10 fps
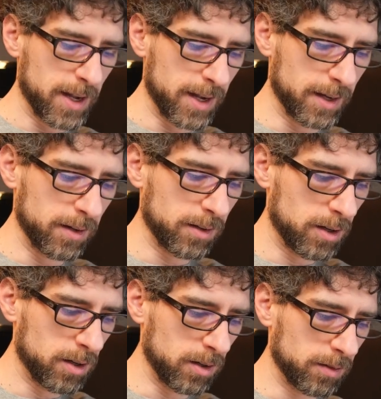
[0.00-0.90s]
and
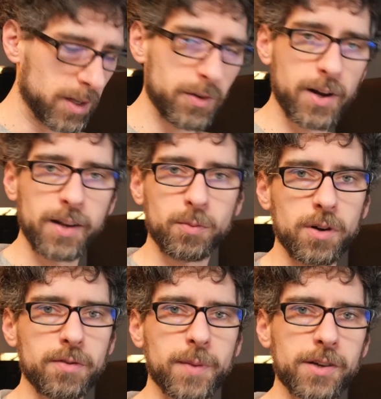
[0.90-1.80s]
I'll give you guys
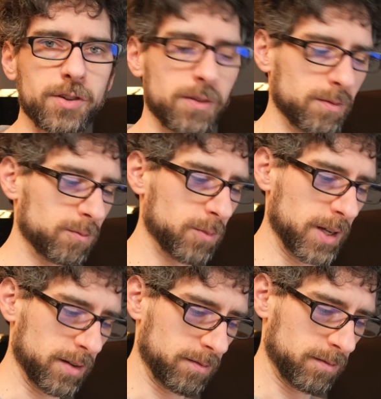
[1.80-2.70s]
more information
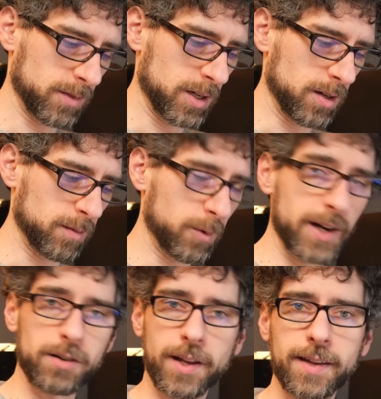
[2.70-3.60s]
when we
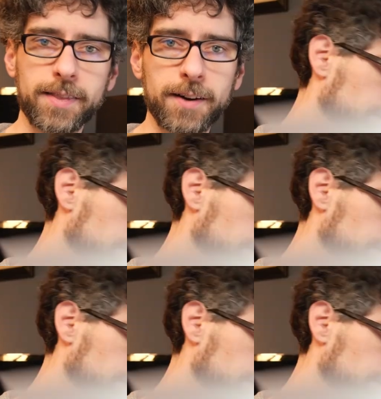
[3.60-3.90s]
actually get there.